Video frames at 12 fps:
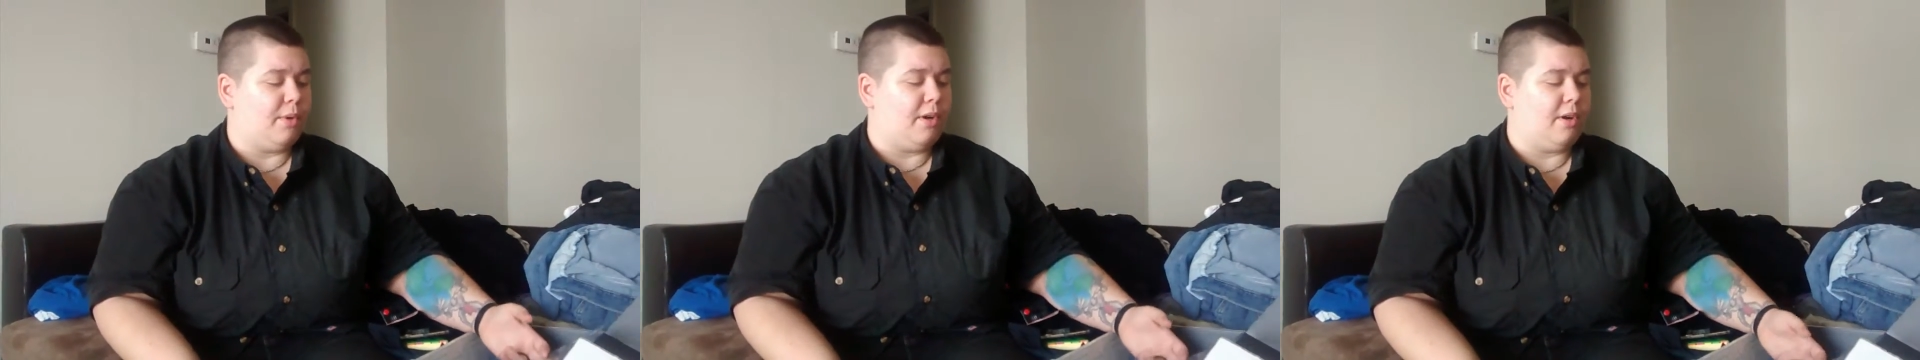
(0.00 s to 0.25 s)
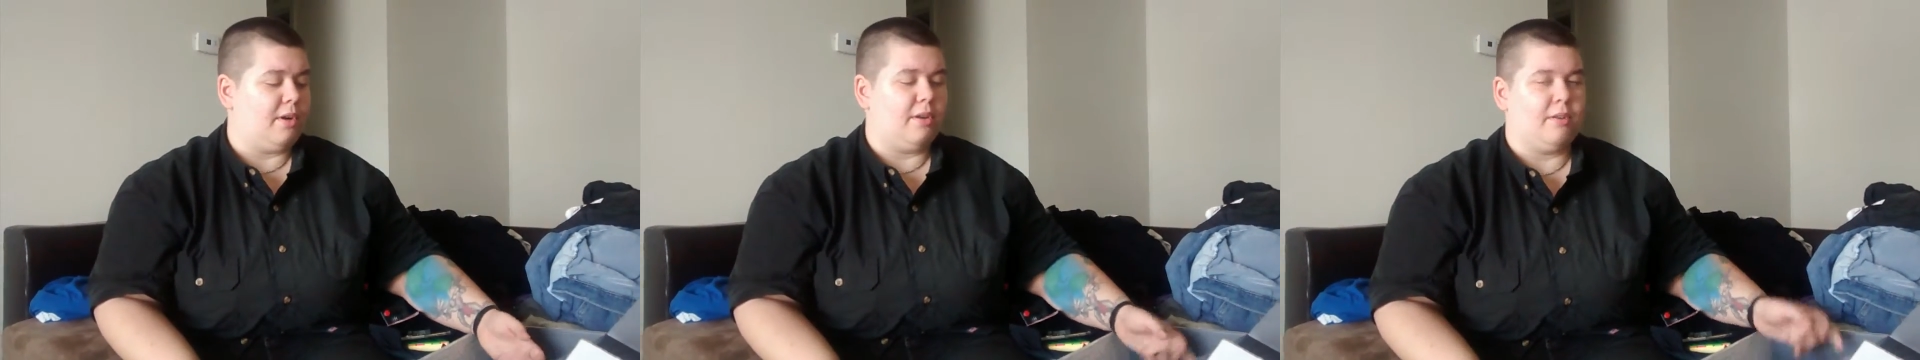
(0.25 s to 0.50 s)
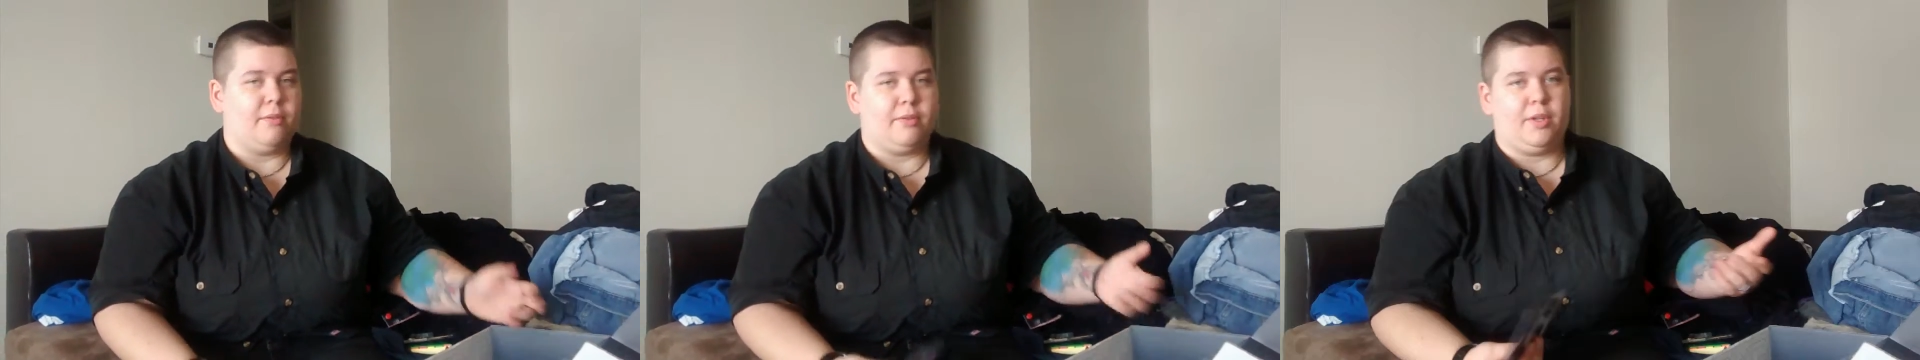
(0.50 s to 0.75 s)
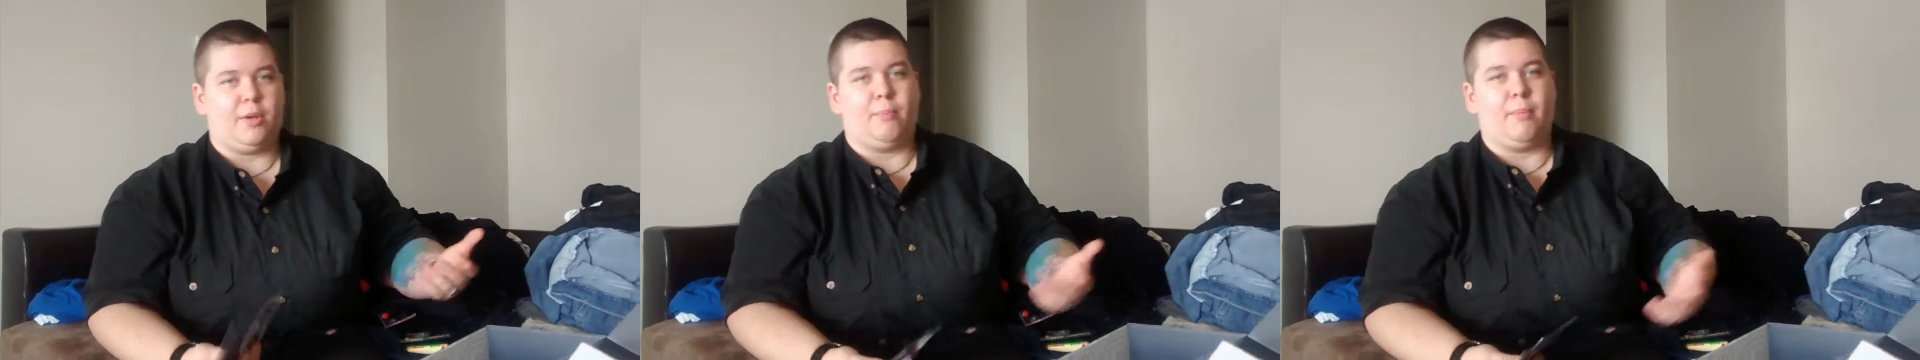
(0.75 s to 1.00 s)
are,
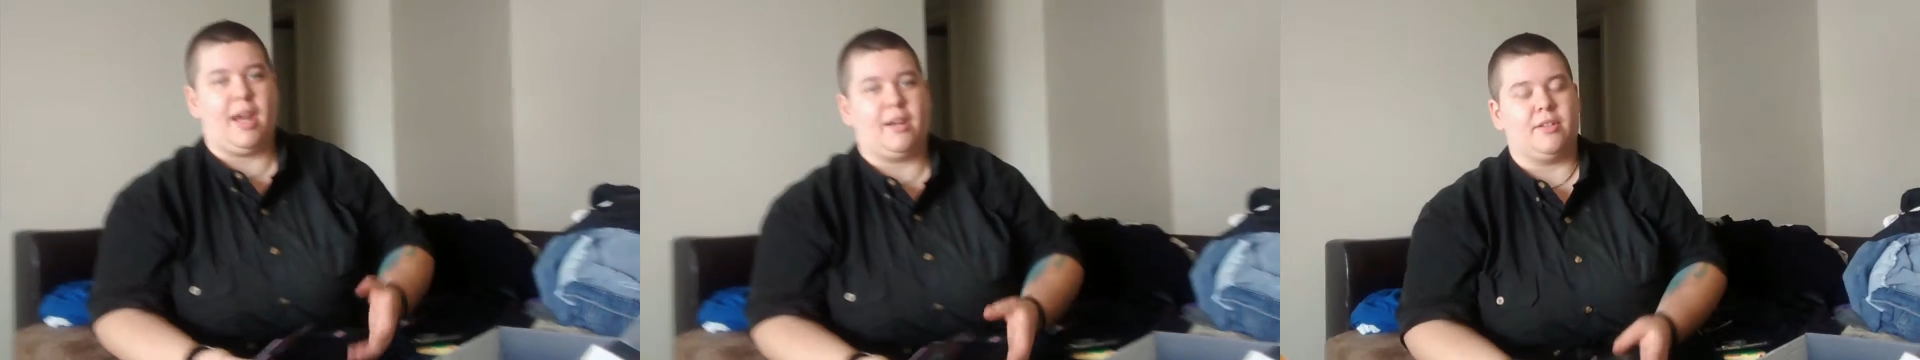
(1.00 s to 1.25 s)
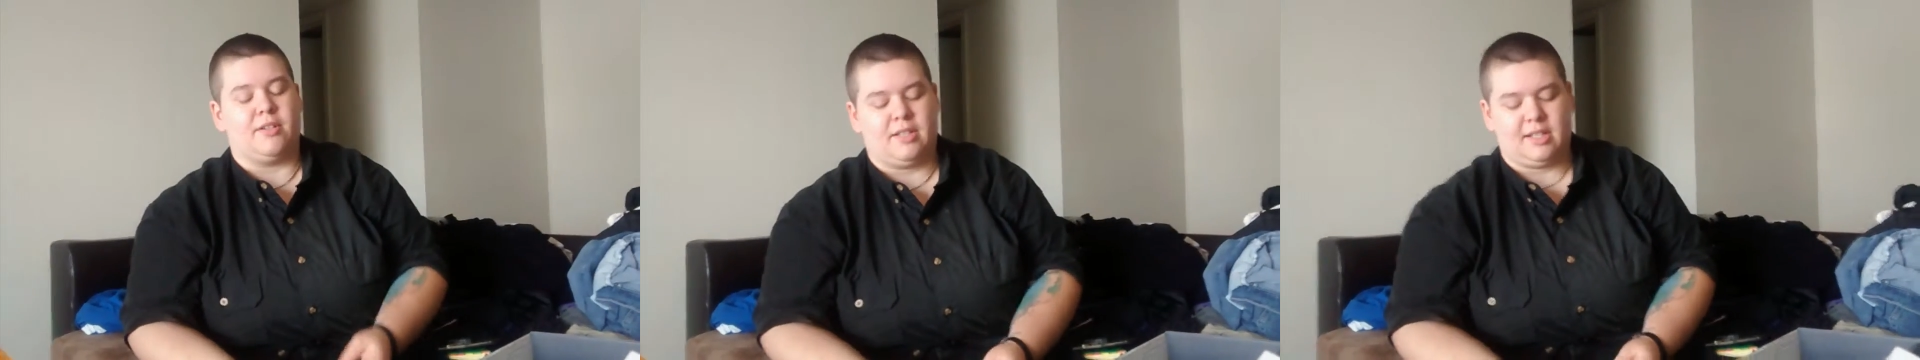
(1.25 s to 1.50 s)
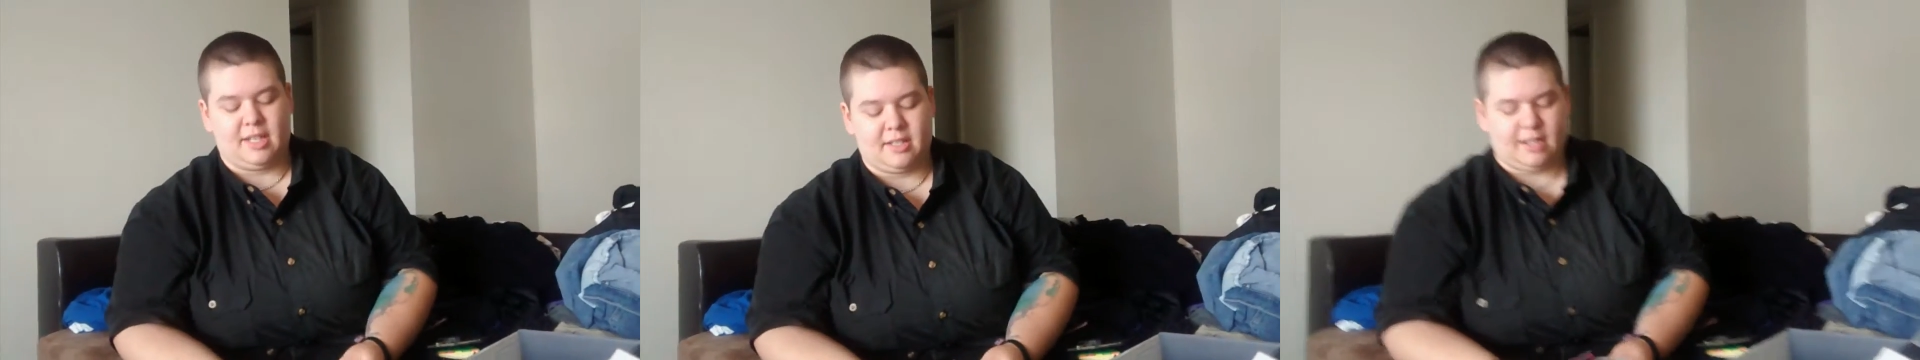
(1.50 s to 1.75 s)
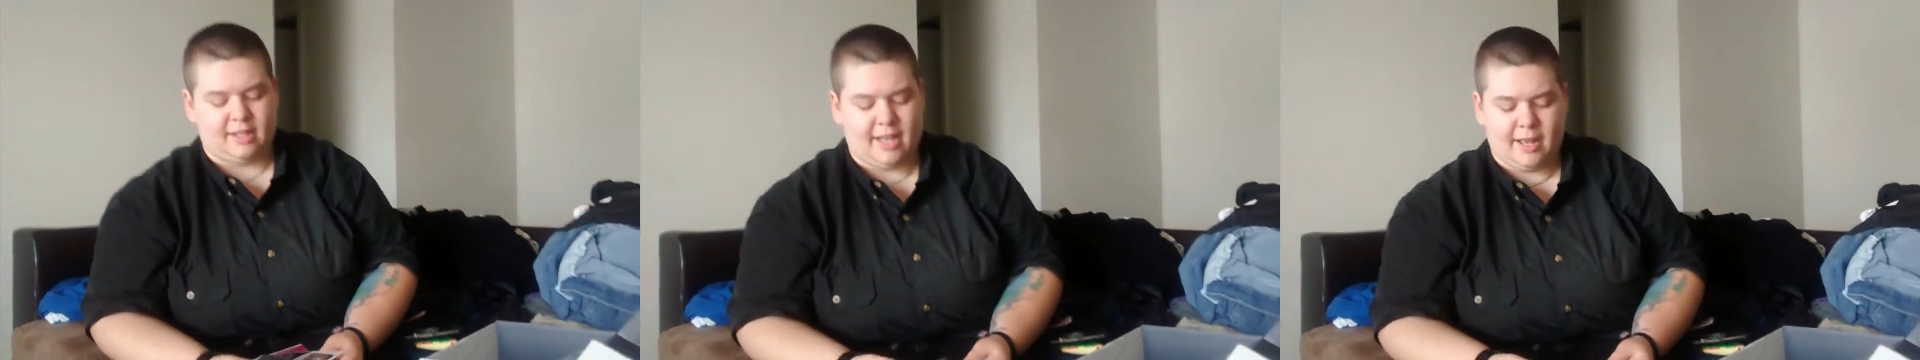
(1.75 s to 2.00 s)
minors and things
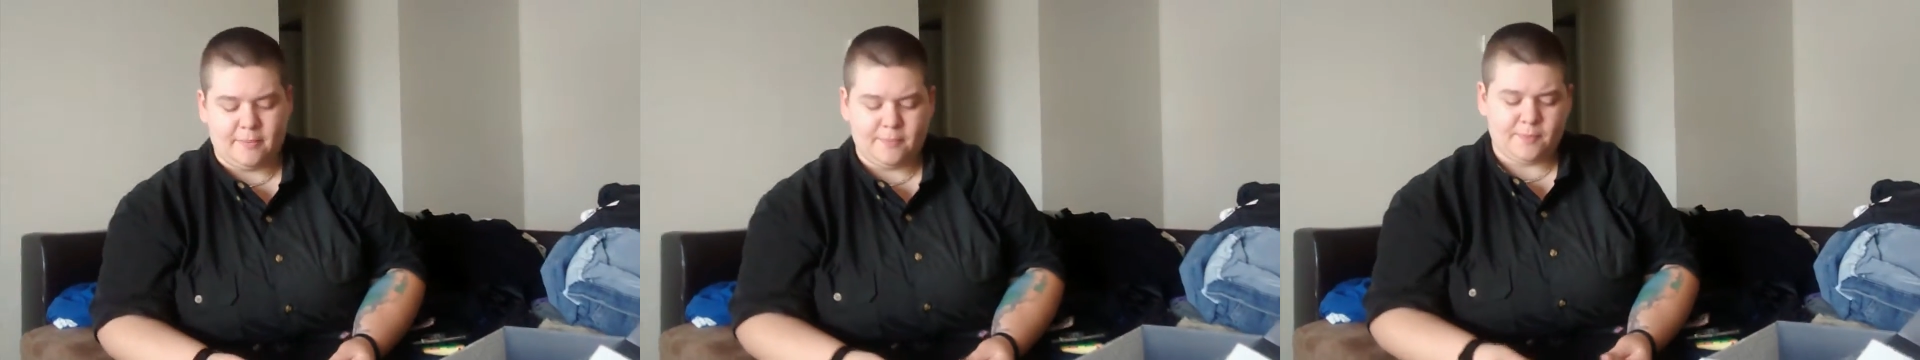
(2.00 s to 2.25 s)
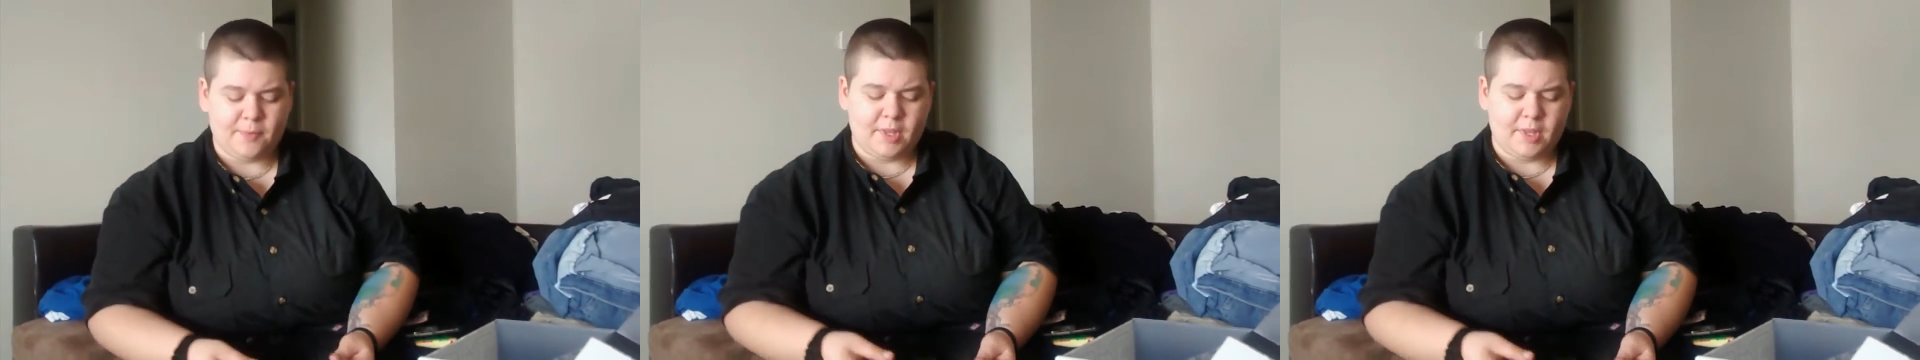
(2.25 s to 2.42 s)
like that.